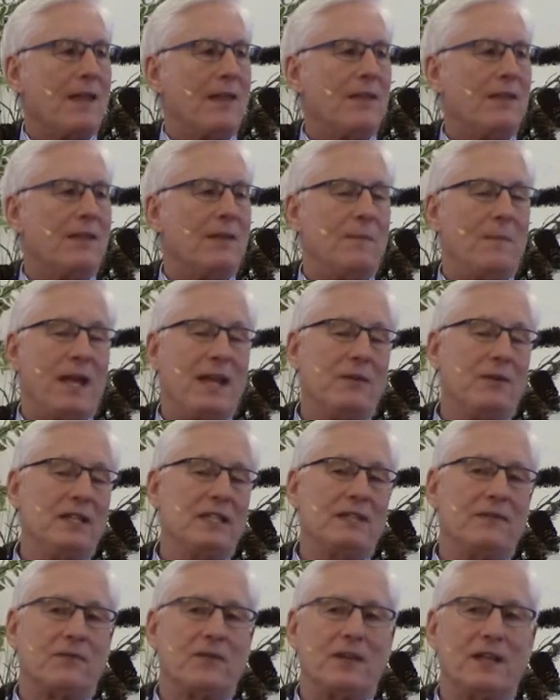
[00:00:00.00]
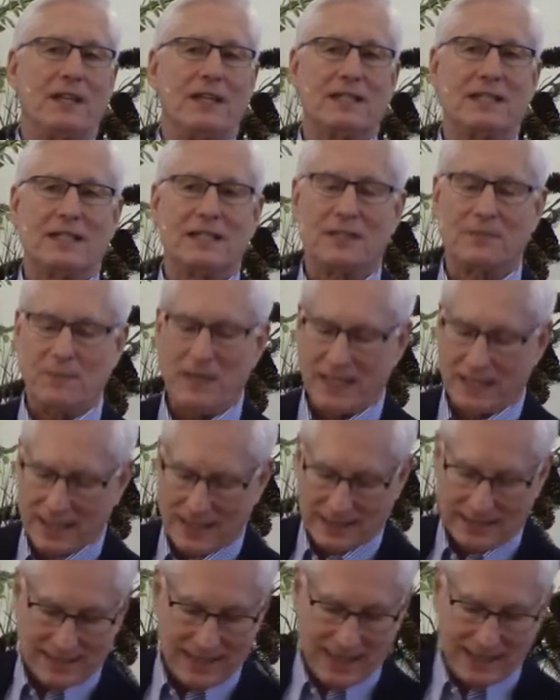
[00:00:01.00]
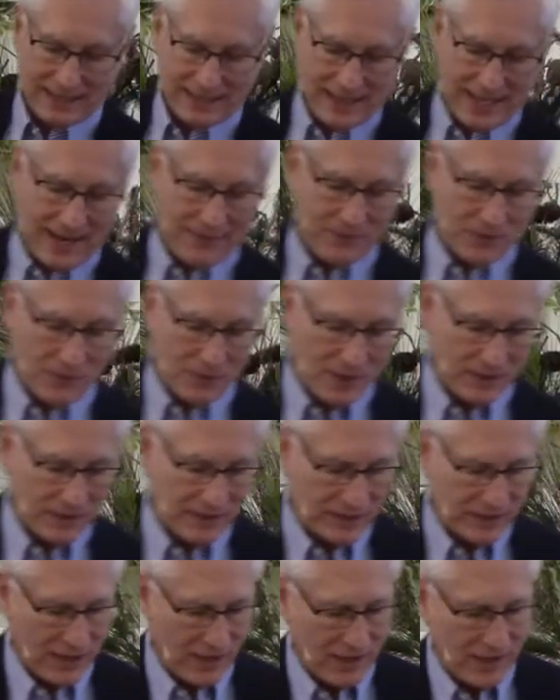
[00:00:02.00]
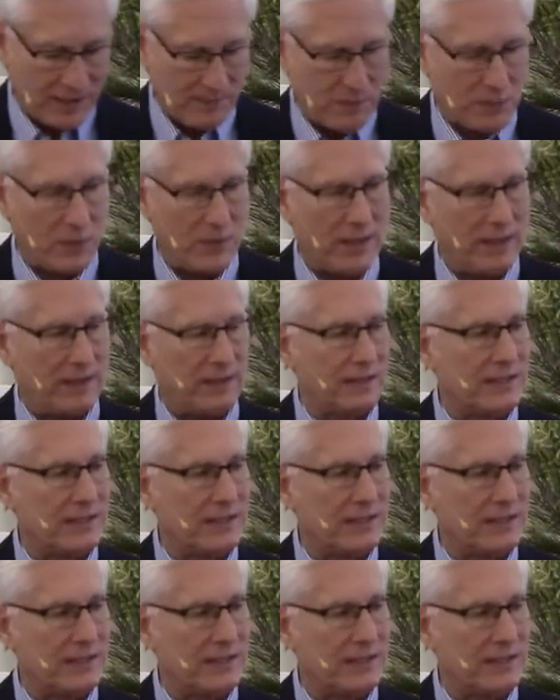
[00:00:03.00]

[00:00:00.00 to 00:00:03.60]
The main reason for this is because they have the wrong starting point.